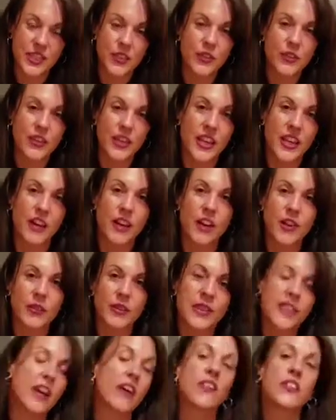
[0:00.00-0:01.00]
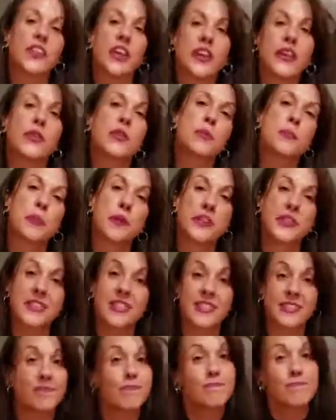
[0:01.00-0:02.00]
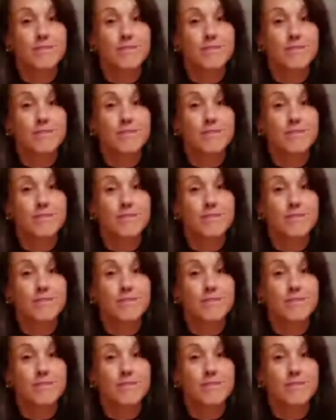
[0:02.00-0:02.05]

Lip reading: who they are without that other person.